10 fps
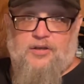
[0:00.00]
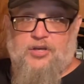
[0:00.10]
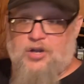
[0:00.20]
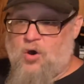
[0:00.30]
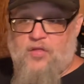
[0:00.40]

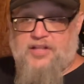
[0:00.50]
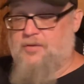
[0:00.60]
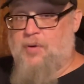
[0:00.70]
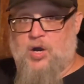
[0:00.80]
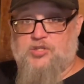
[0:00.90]
you know that the
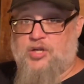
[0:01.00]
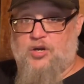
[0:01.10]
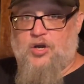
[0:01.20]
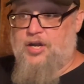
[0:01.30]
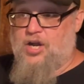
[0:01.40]
parts are
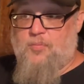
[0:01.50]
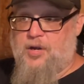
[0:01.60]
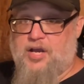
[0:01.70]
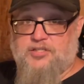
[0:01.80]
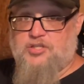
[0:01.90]
good here
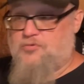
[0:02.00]
because it's